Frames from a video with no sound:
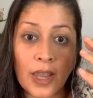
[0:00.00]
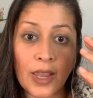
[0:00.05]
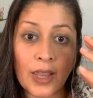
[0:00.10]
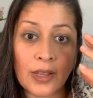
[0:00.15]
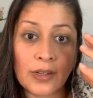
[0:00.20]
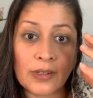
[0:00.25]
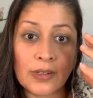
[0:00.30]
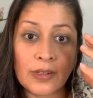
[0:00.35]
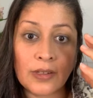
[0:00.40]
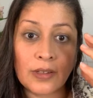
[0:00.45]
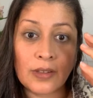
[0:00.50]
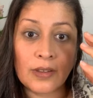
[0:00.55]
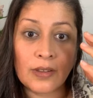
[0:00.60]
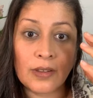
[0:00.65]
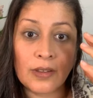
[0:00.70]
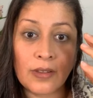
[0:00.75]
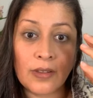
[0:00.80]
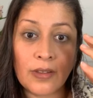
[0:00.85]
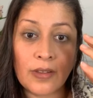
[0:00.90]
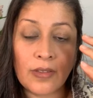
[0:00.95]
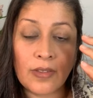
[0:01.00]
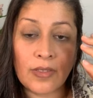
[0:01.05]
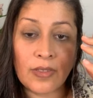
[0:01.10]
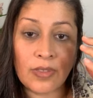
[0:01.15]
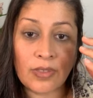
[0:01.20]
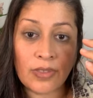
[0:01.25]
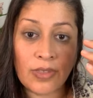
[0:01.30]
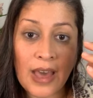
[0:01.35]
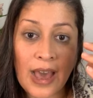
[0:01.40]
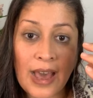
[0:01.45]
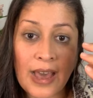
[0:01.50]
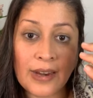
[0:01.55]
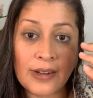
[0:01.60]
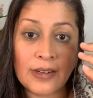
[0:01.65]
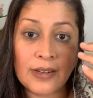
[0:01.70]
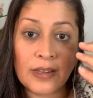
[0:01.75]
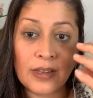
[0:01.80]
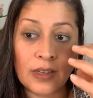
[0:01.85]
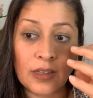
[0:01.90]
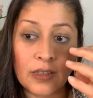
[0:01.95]
and
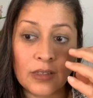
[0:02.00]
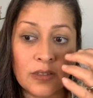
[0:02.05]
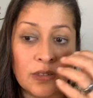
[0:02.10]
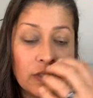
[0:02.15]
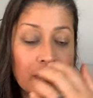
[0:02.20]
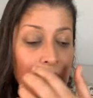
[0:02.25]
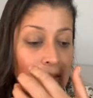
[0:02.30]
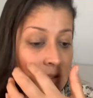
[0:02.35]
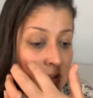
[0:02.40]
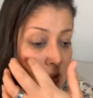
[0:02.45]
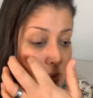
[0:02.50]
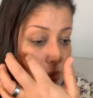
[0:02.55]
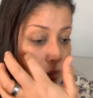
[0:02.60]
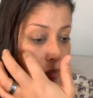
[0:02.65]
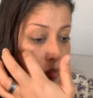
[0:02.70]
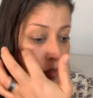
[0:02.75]
that is